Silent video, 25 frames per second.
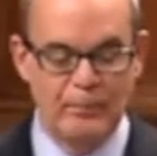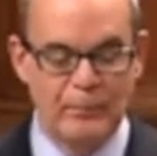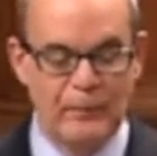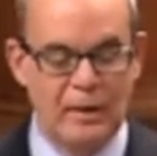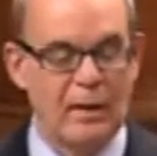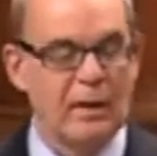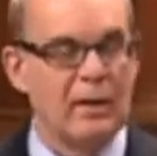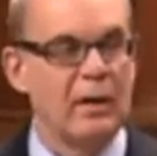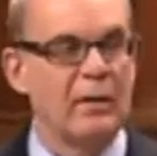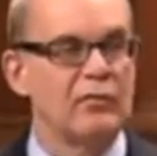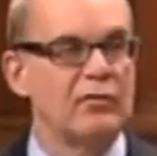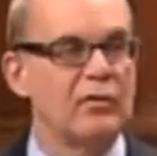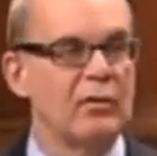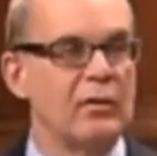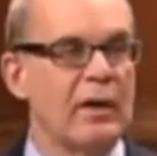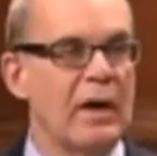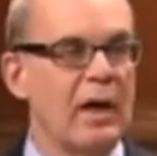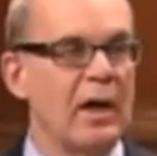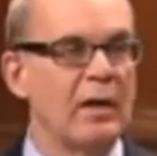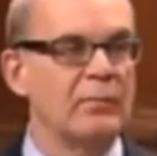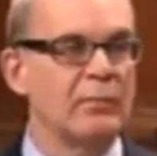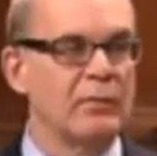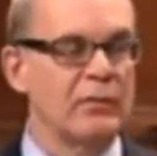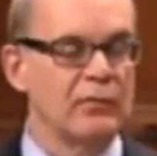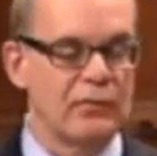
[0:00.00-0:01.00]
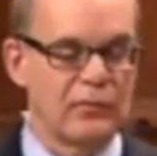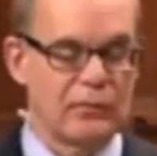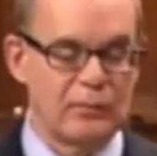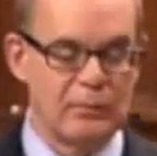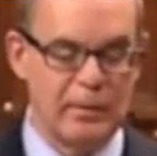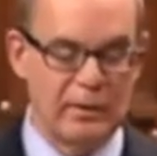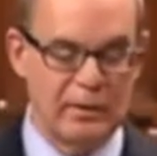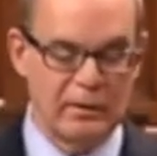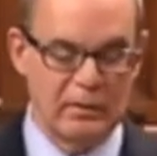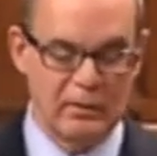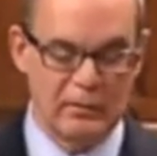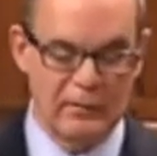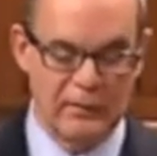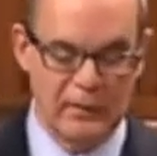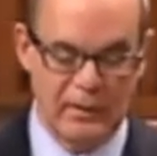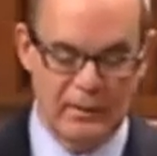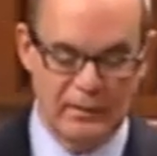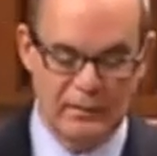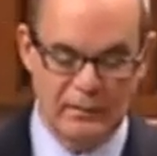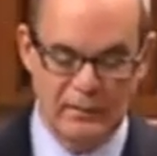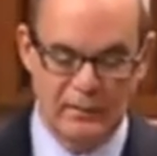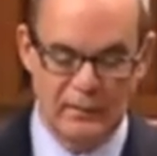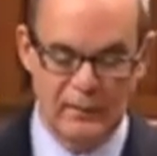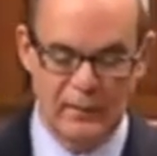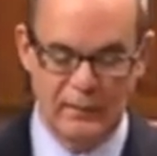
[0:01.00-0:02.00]
And I should add, Mr. Speaker, that
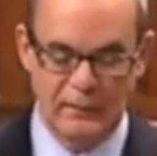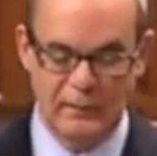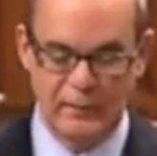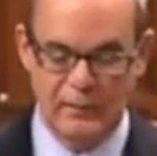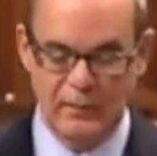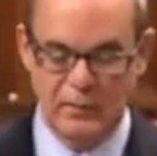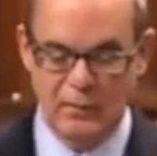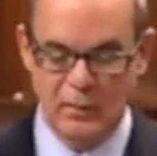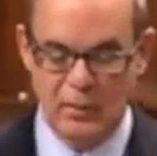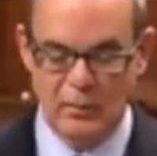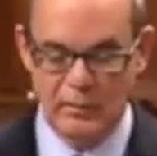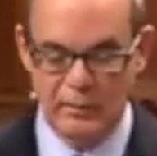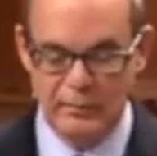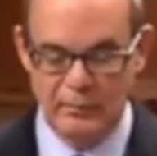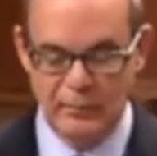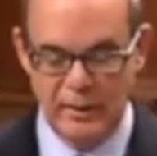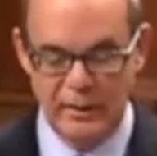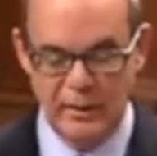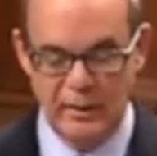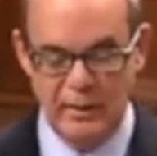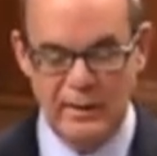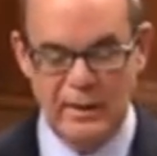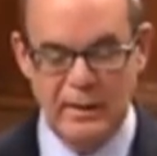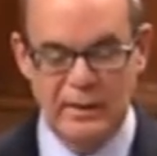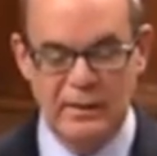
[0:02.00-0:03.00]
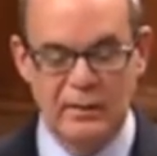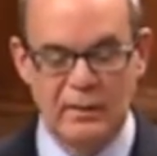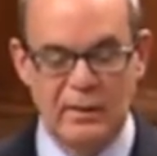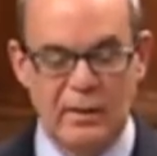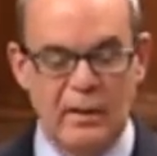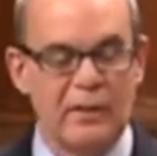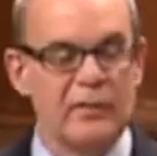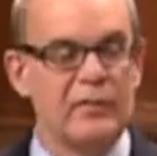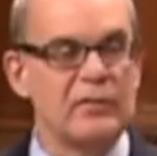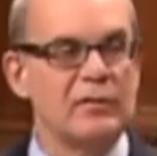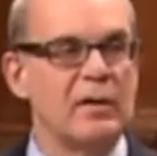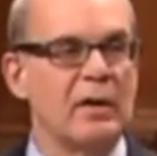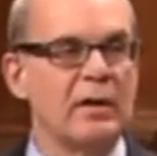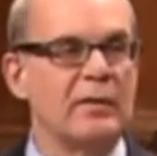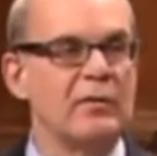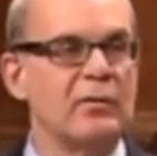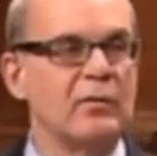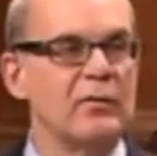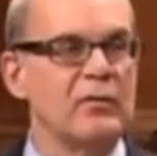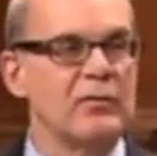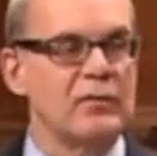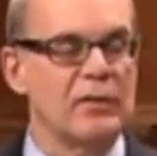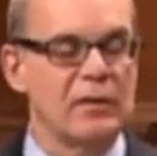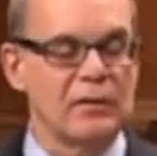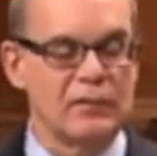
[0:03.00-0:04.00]
the Globe and Mail analysed
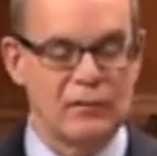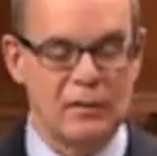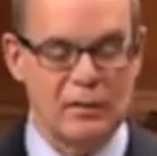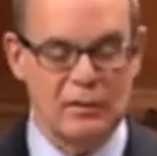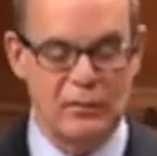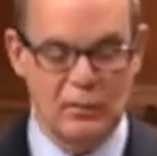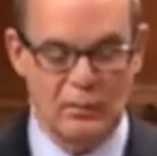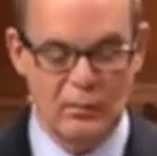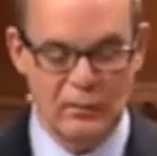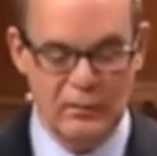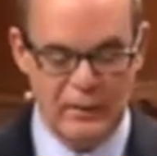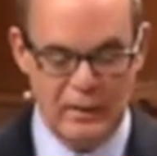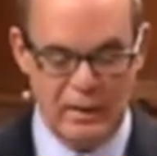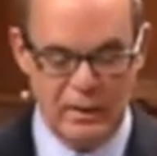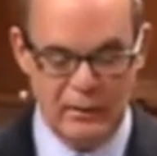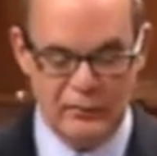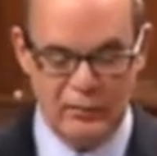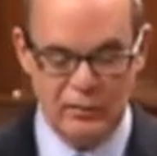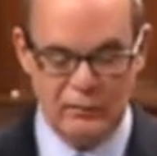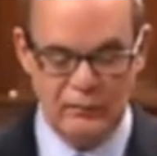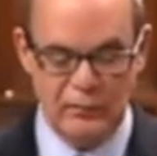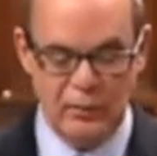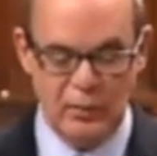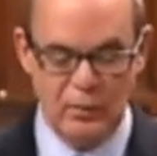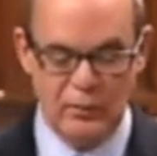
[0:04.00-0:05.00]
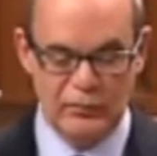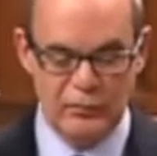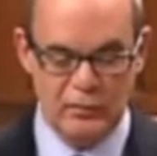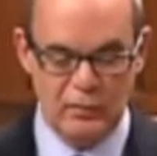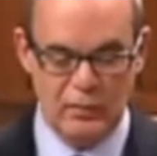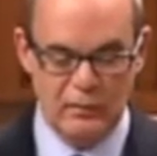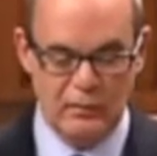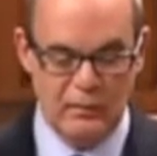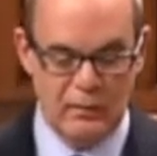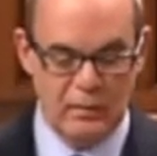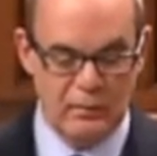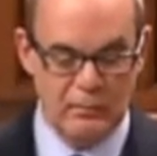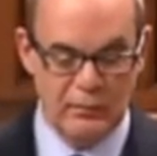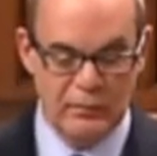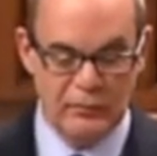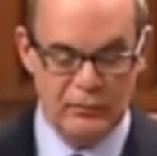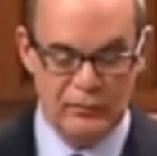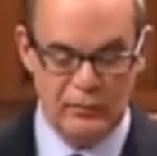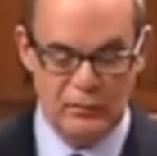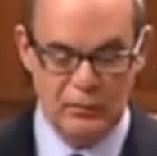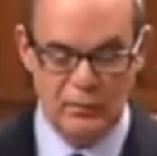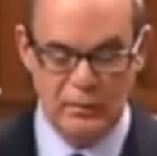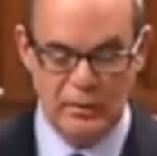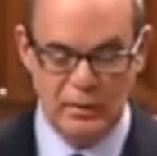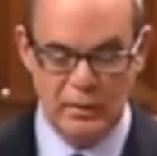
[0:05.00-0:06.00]
162,000 votes over almost
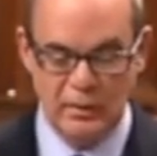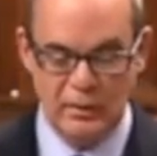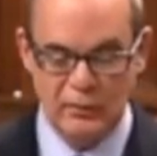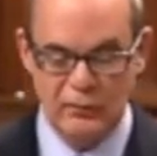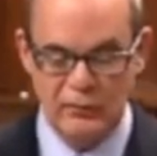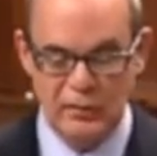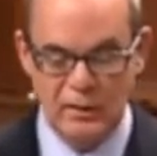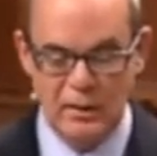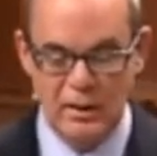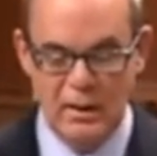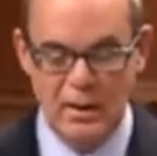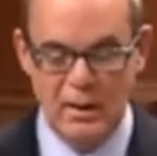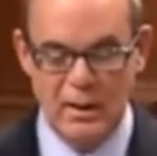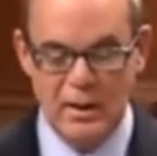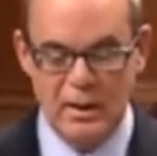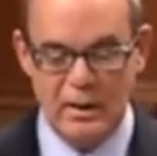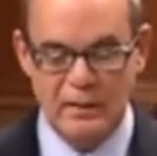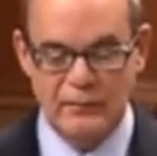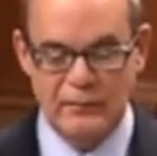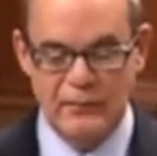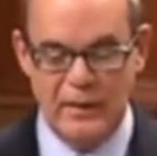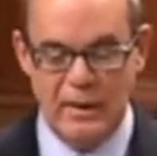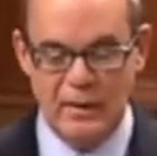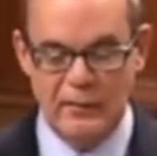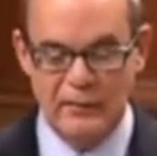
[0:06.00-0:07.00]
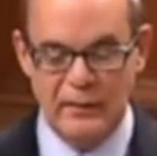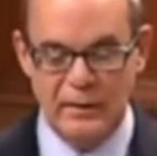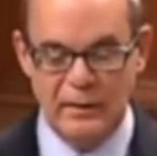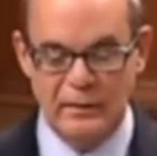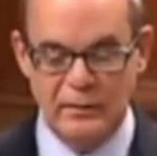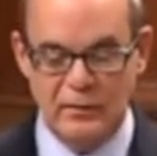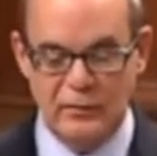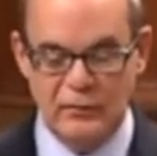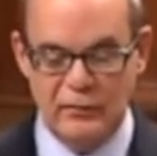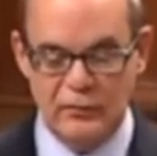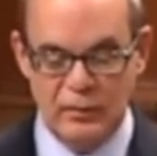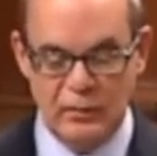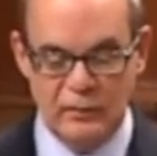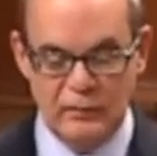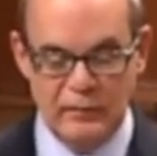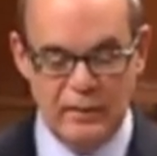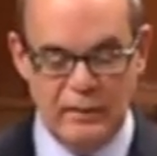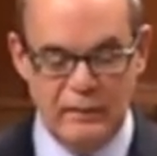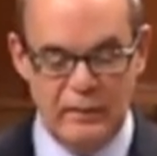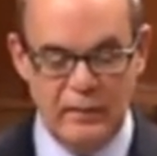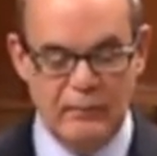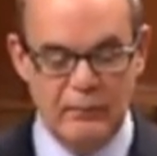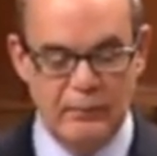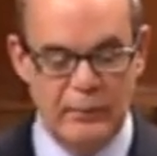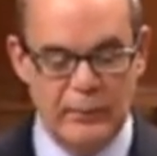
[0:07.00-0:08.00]
2 years and found that
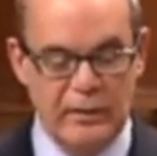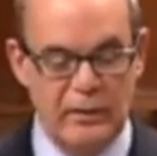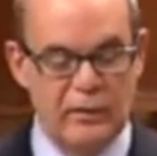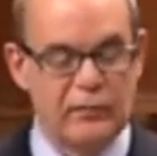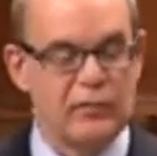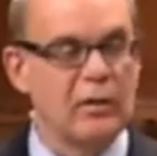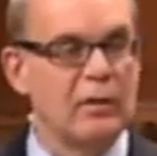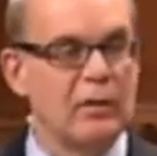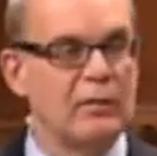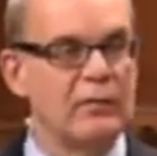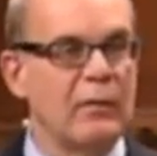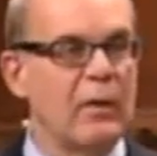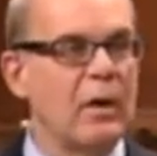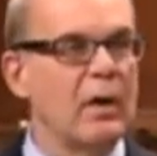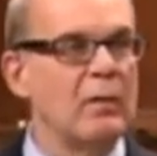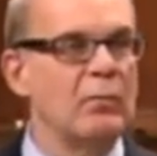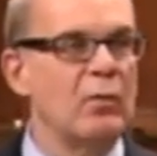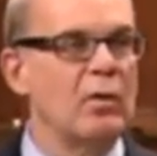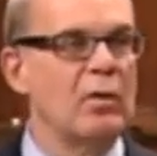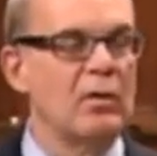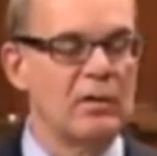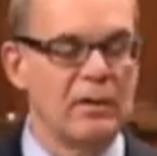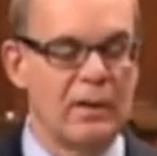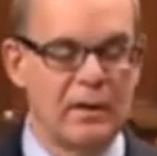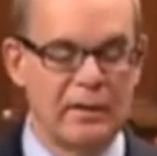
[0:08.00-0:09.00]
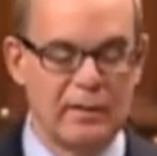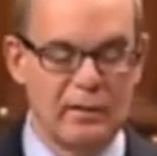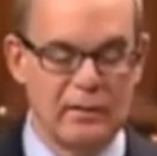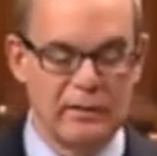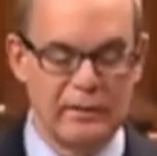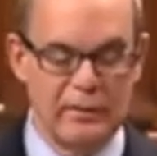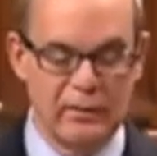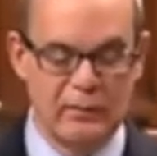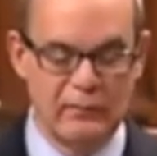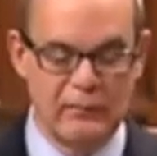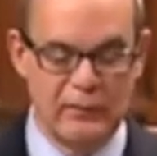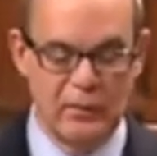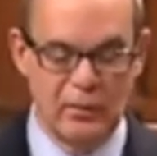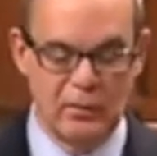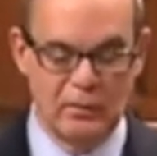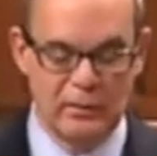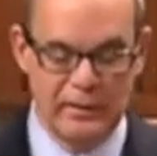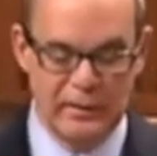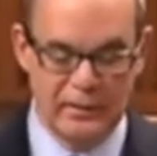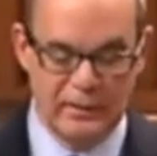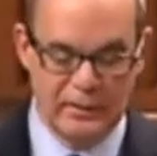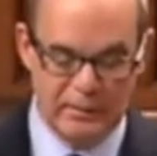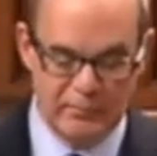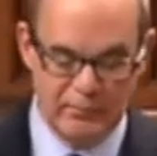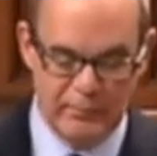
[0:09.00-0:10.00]
Conservative MPs are far more likely to vote
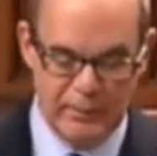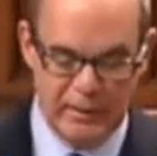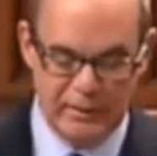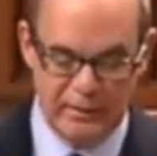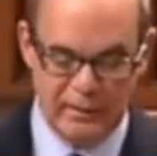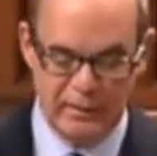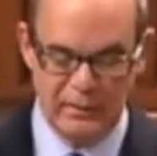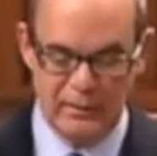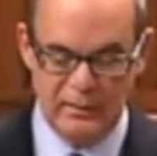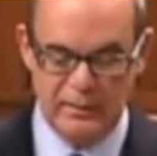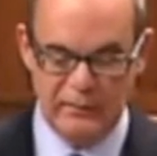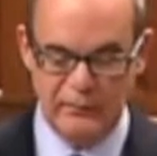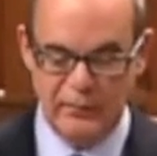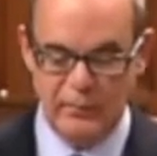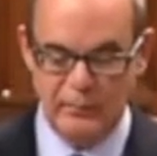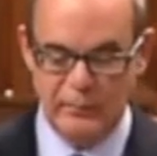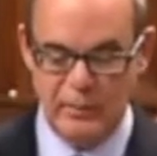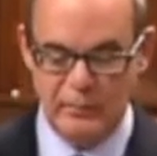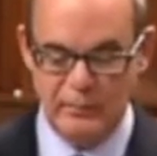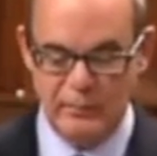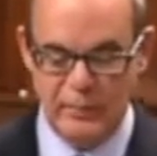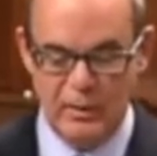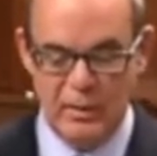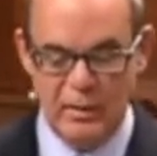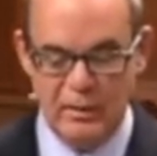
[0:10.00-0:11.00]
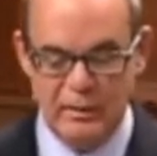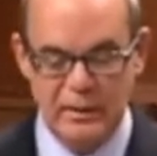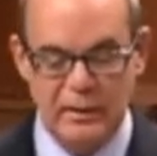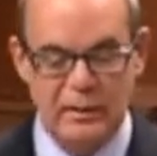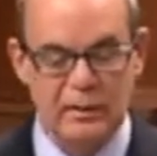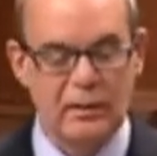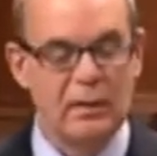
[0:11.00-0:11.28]
independently from their party